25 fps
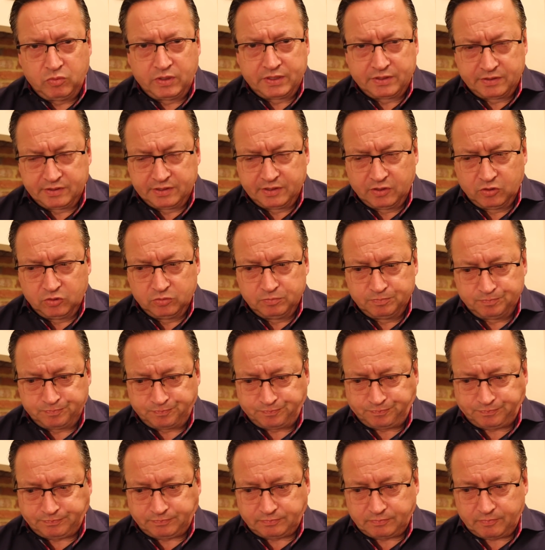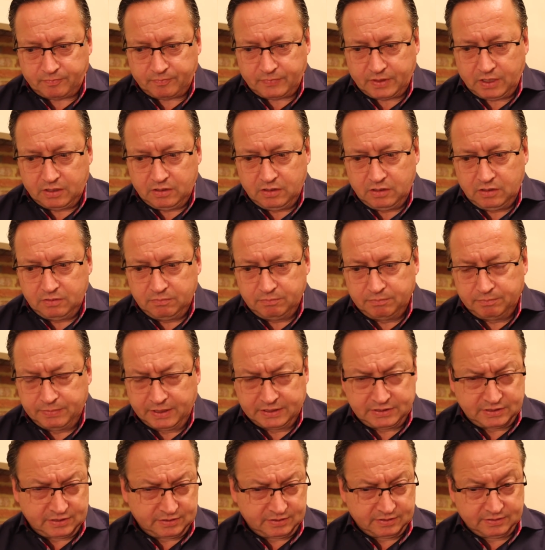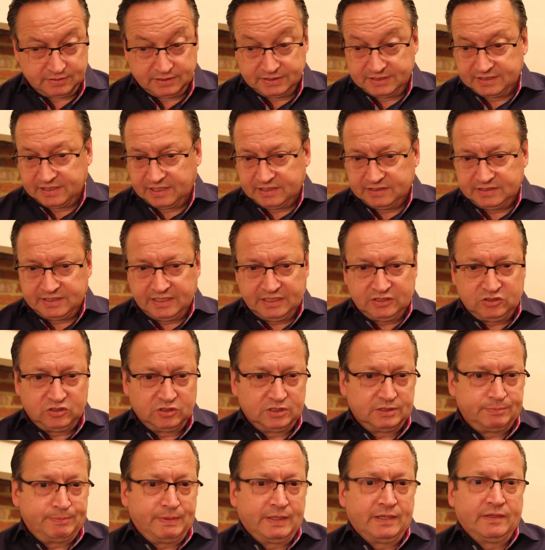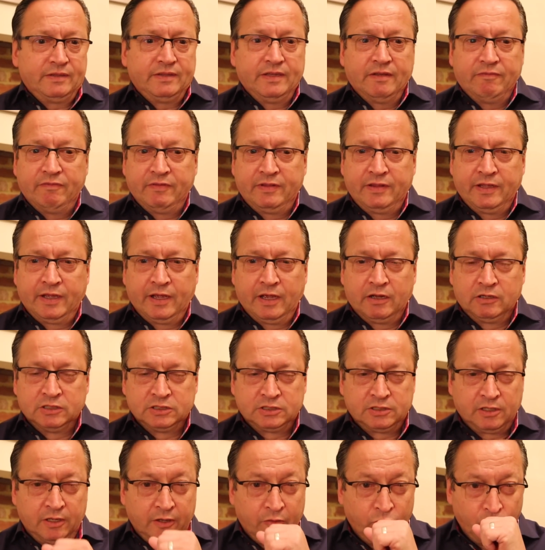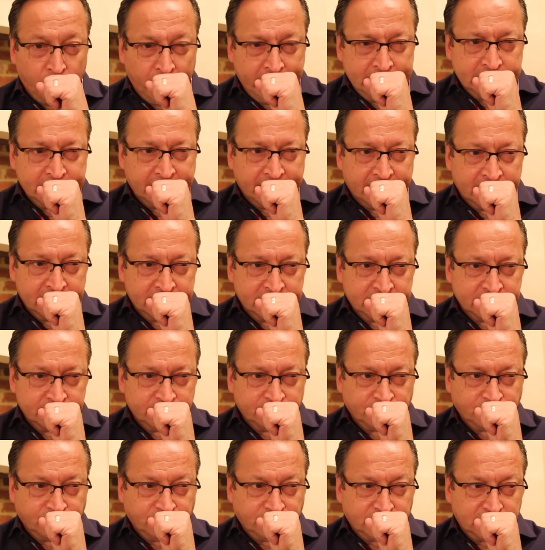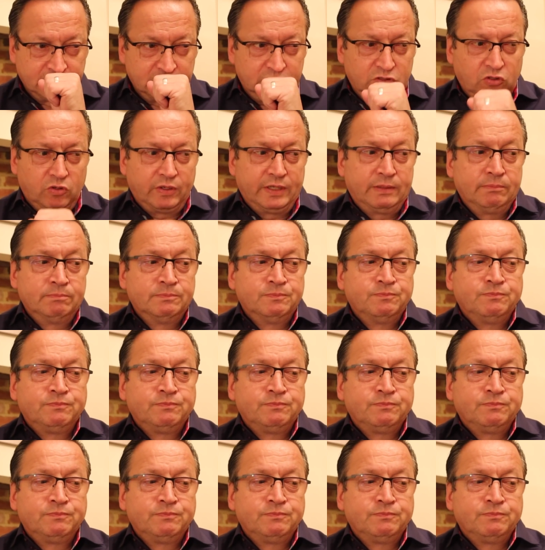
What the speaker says: one I know. Better than estate agents, better than everything else. And the reason is, I